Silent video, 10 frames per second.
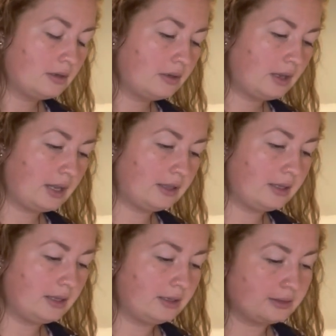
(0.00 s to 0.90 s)
and
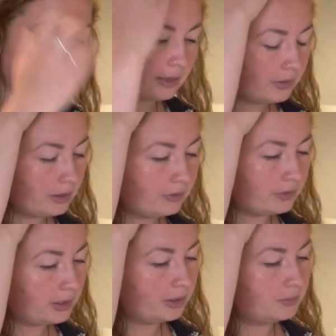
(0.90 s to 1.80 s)
the Seven of
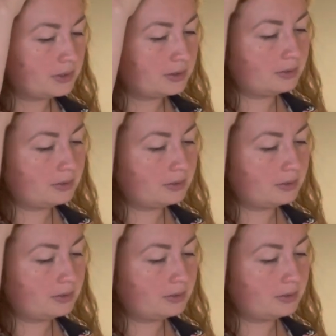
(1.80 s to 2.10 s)
Cups.